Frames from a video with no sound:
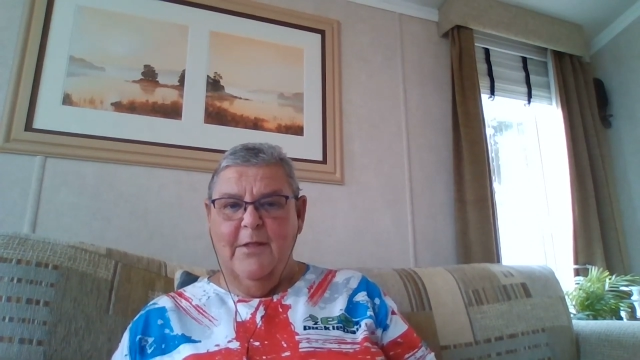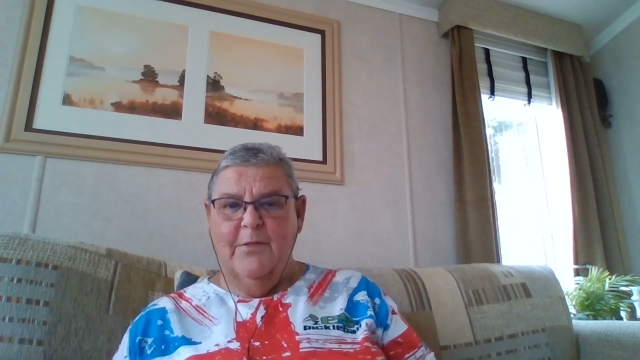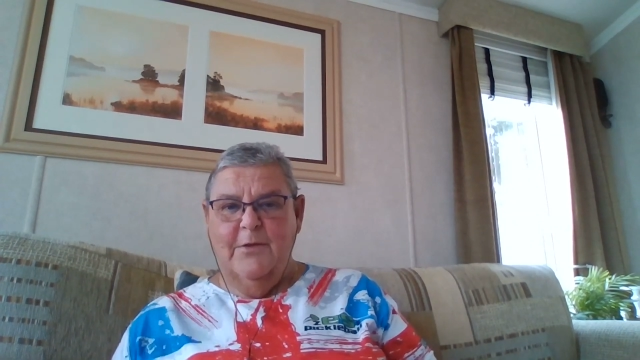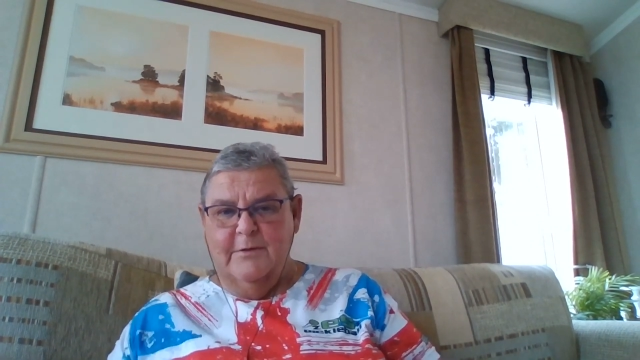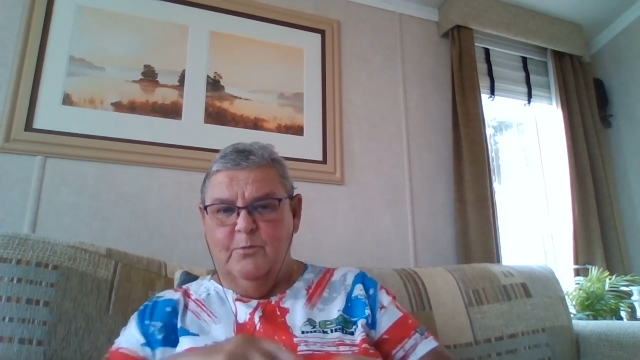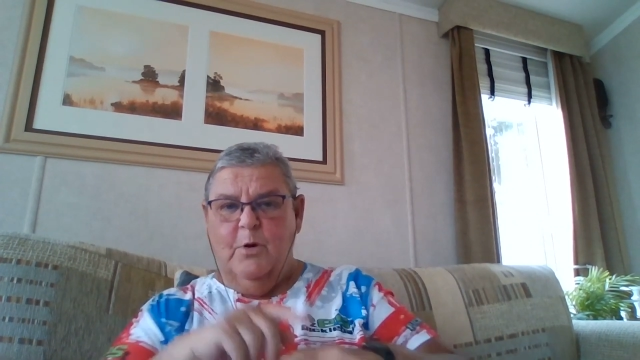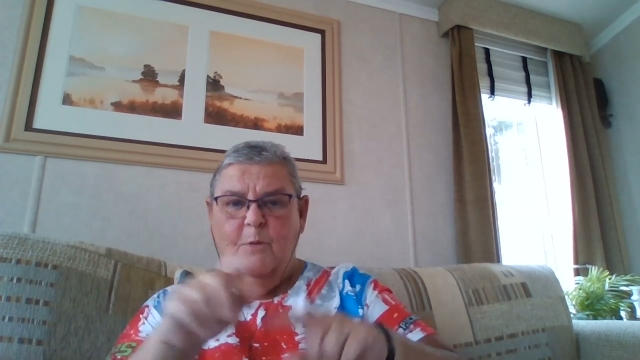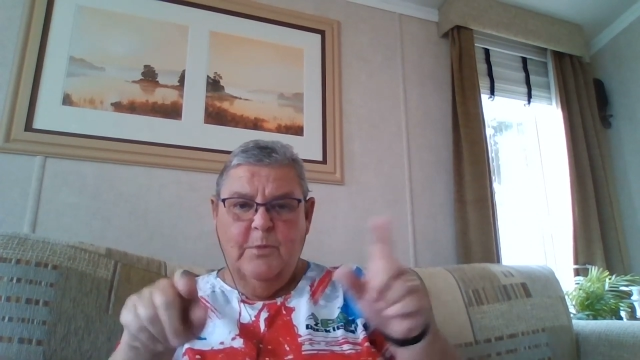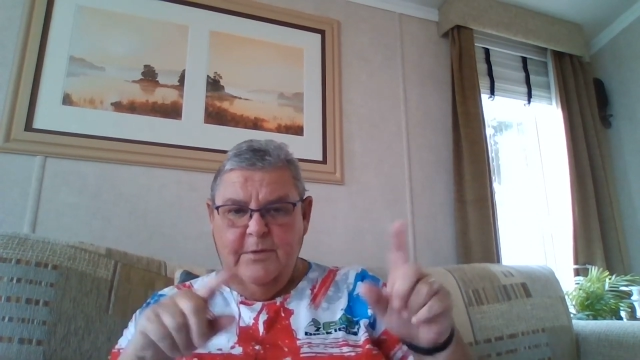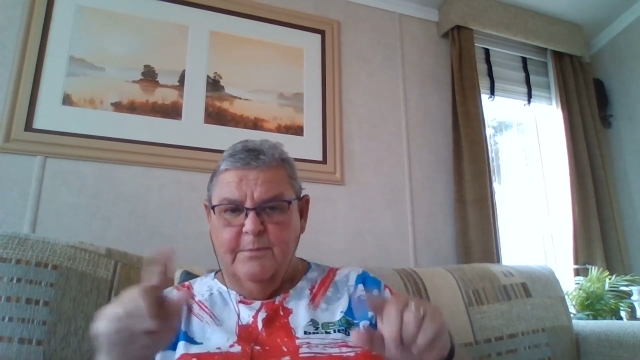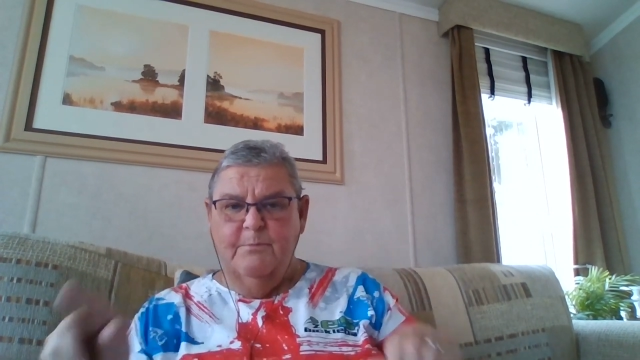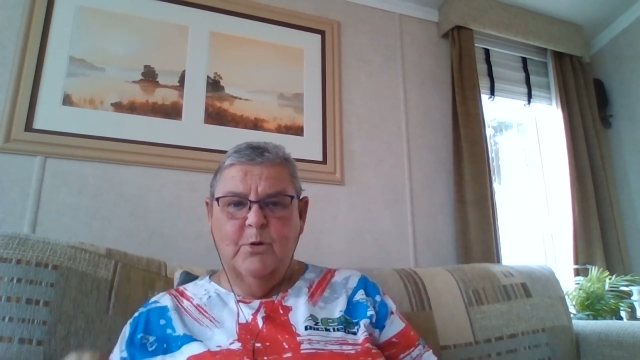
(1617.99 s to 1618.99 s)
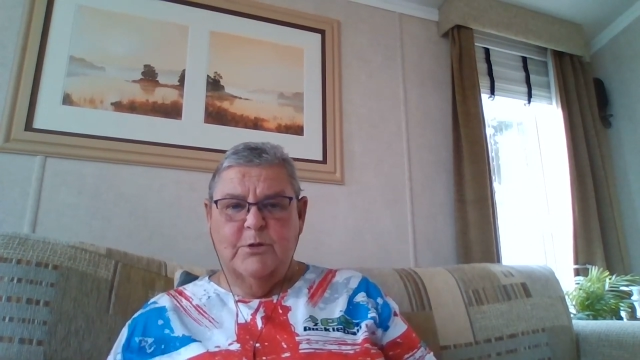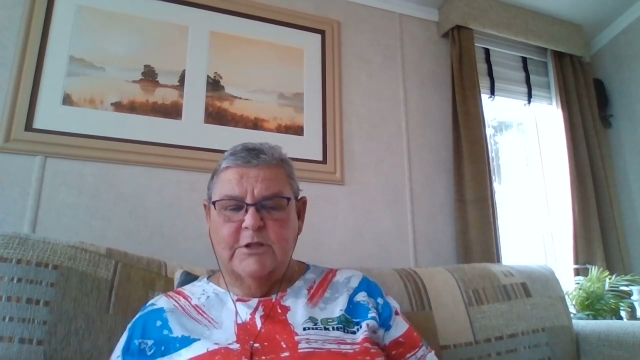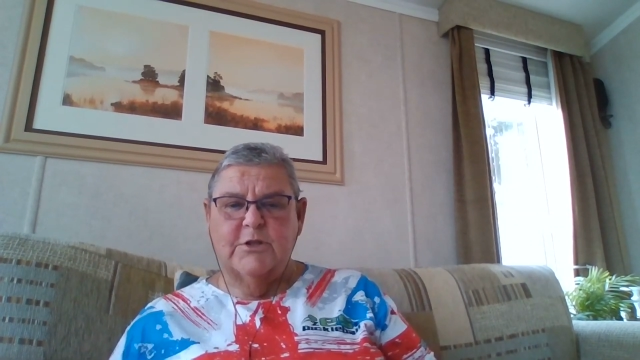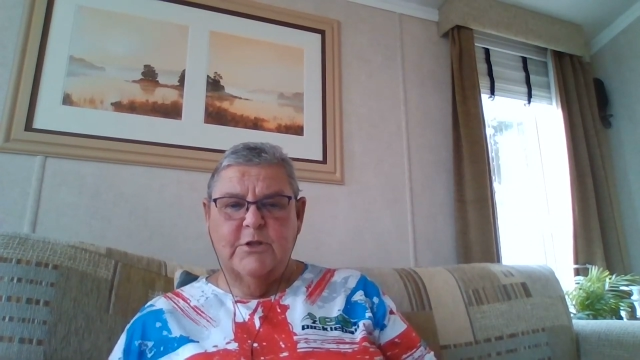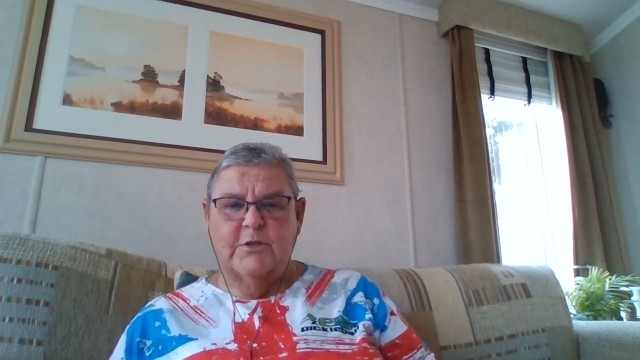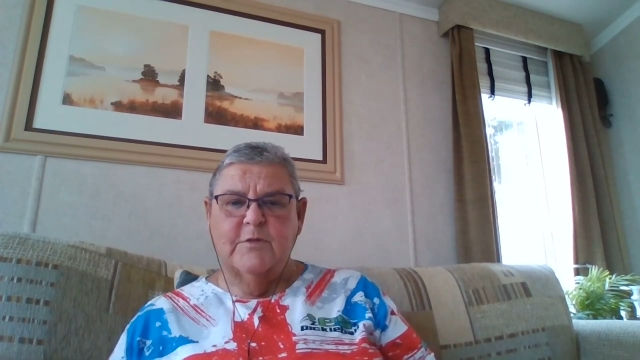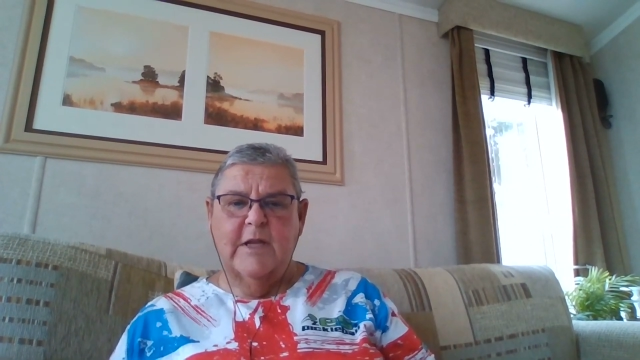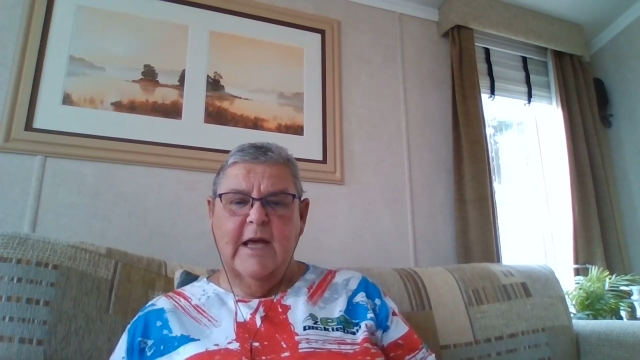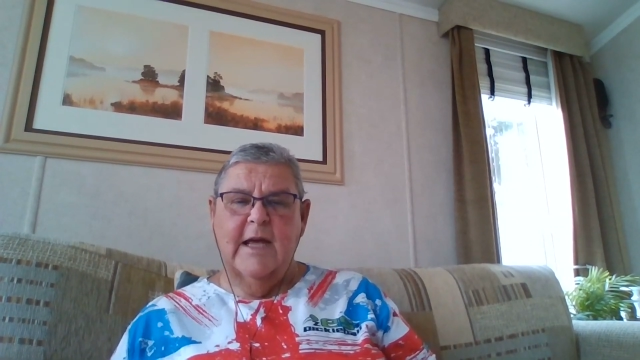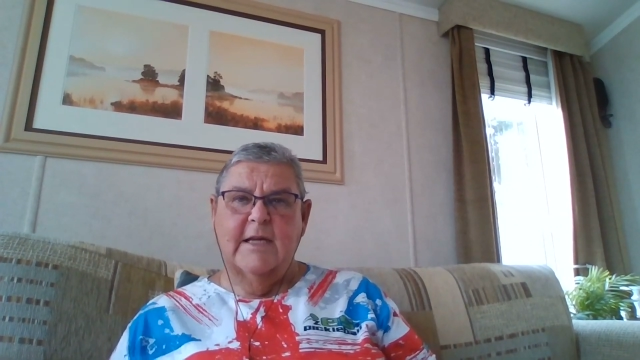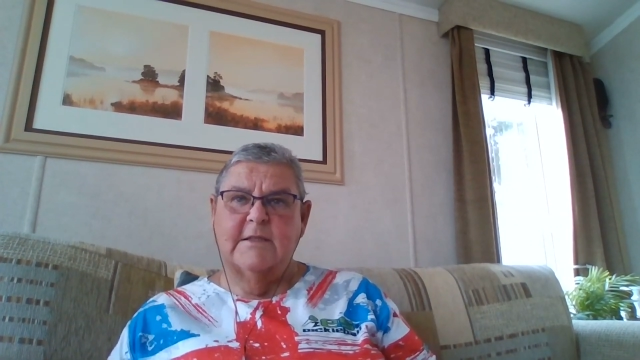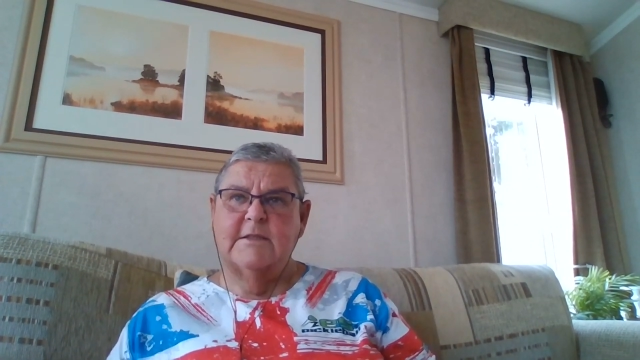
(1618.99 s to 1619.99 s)
court rather than one with
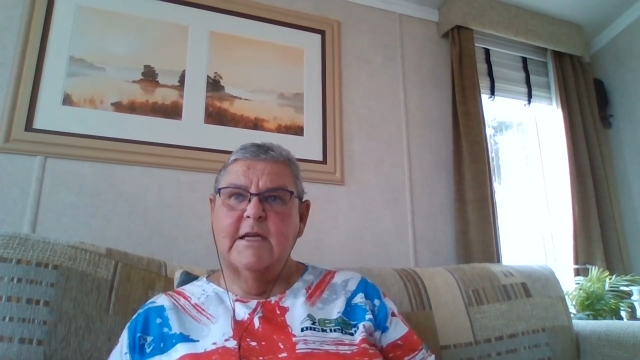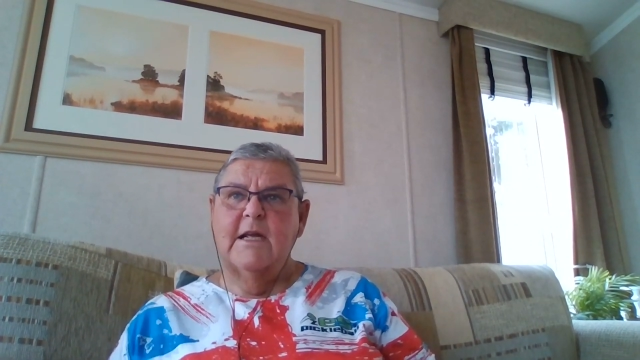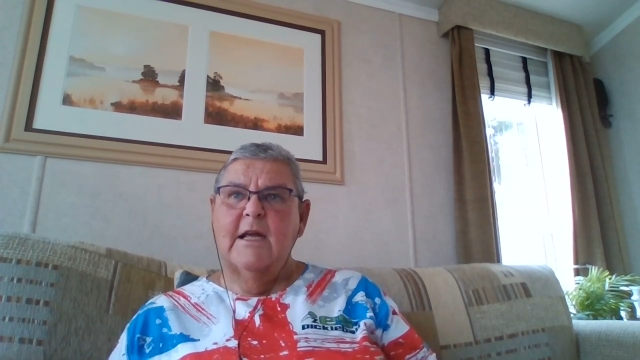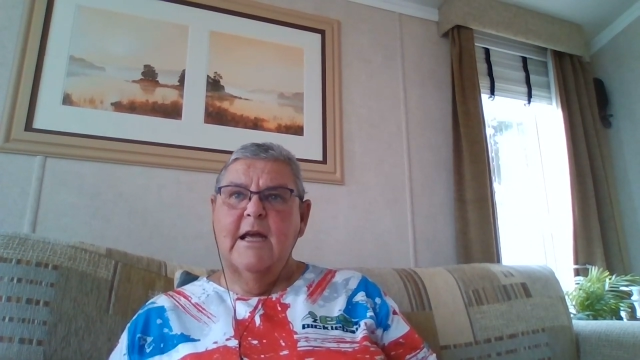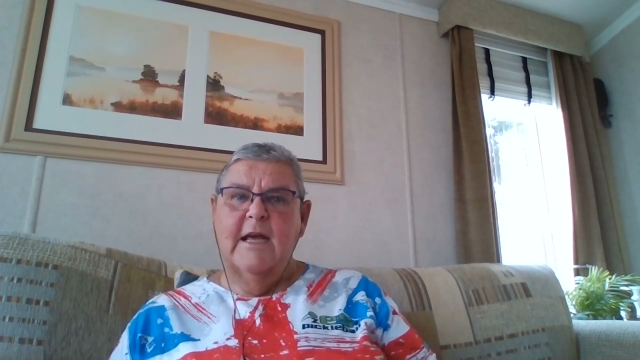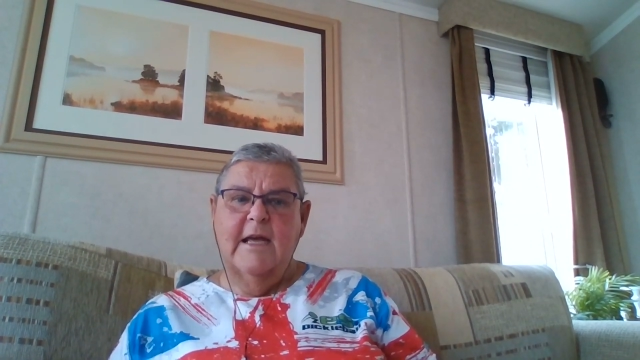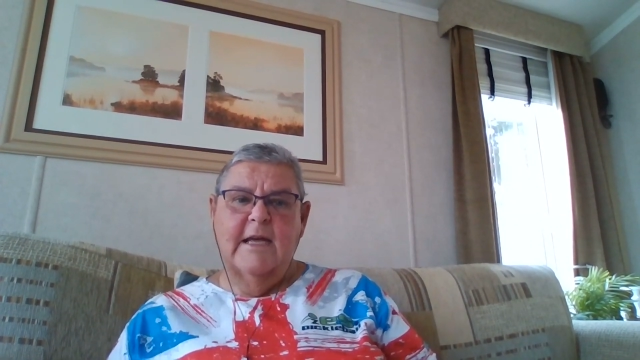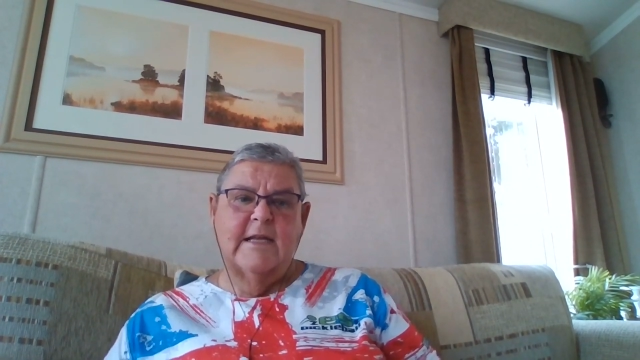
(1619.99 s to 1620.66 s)
multitude of lines,